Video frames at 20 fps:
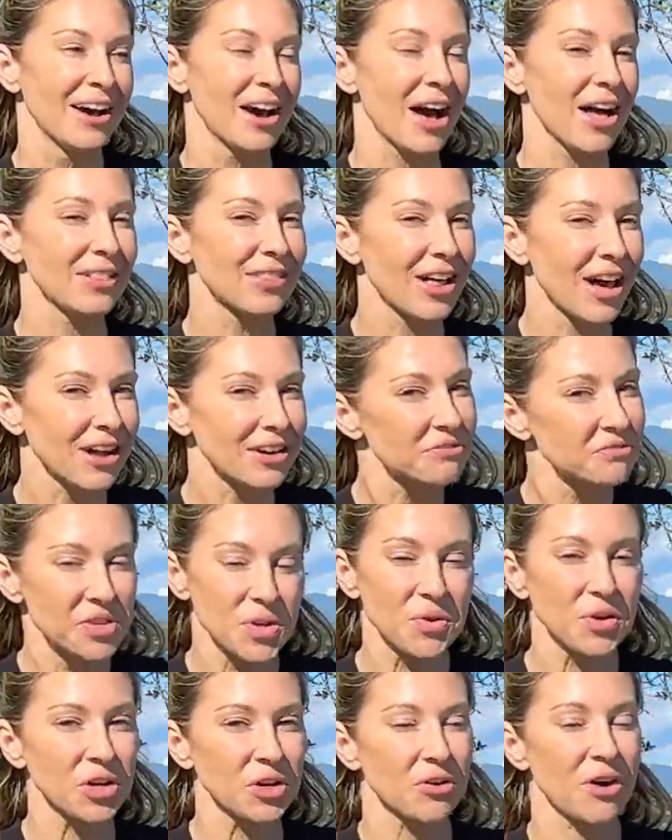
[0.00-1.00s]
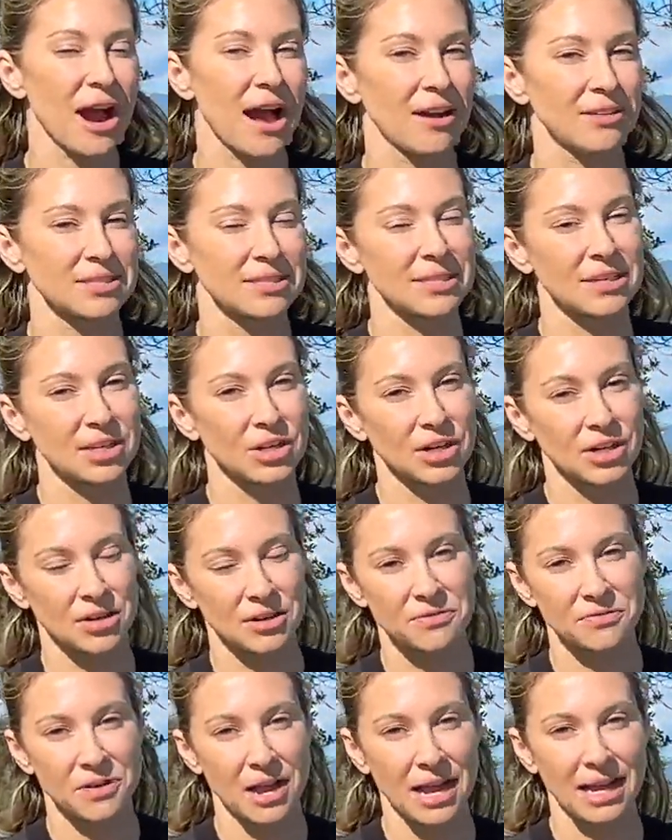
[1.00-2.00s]
a lot fewer crowds than you're going
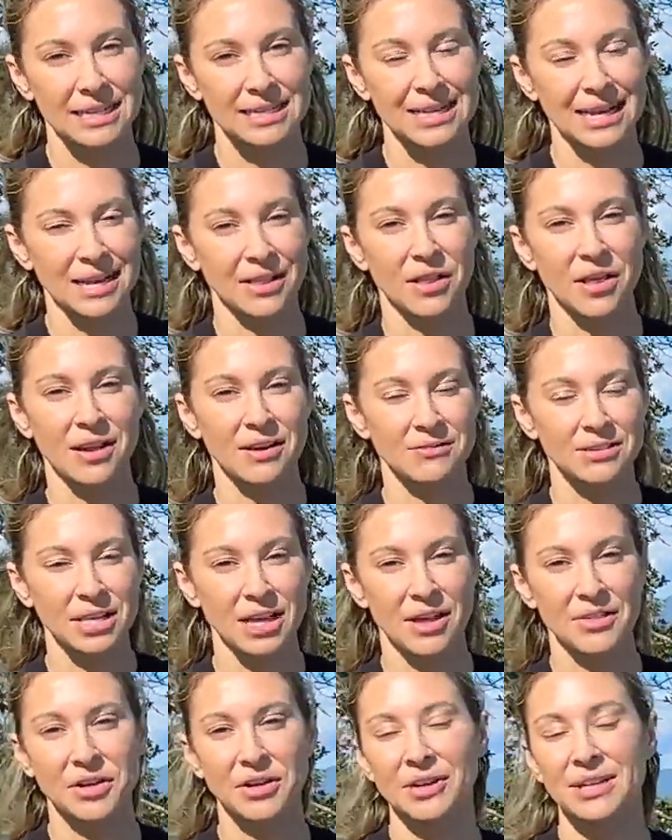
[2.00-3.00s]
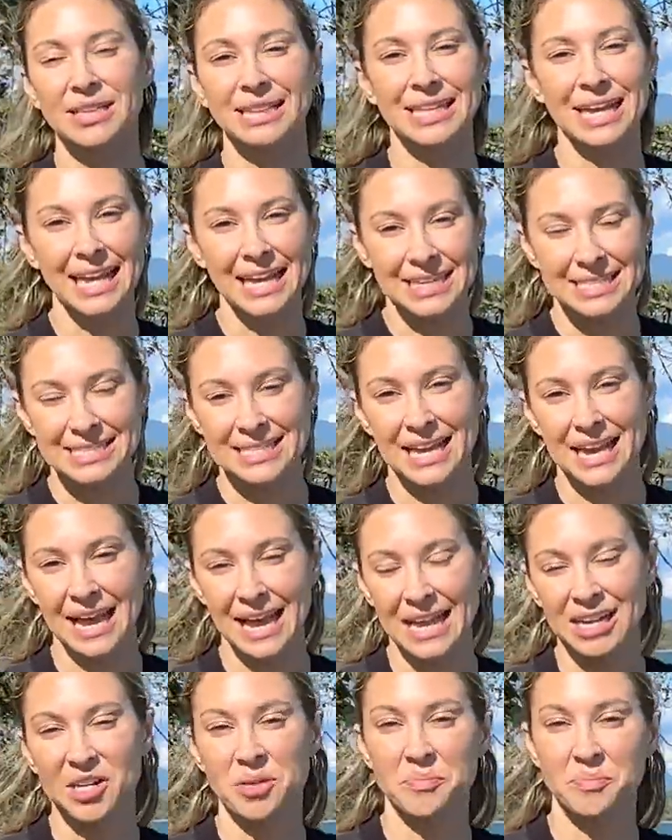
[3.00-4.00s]
to find at a lot of the other lakes
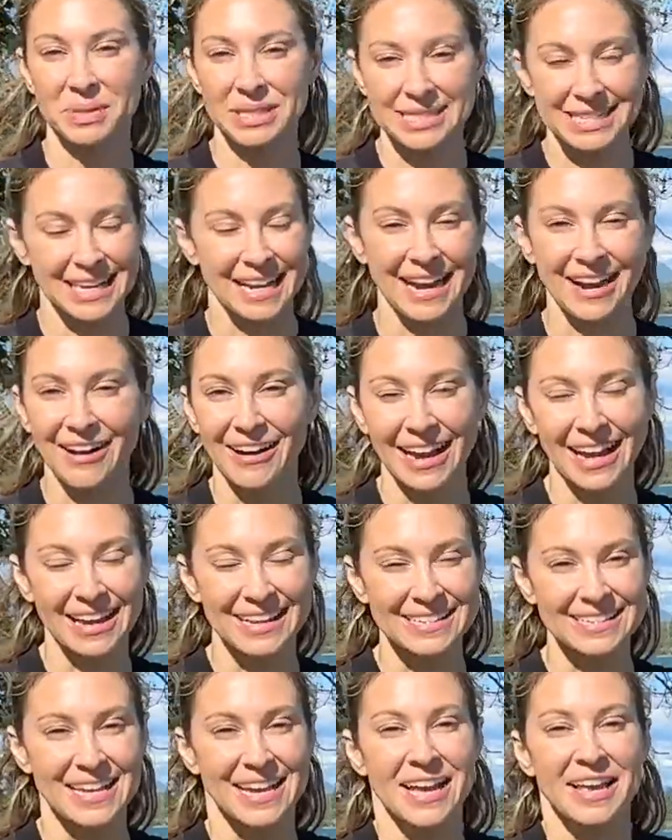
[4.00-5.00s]
and busy areas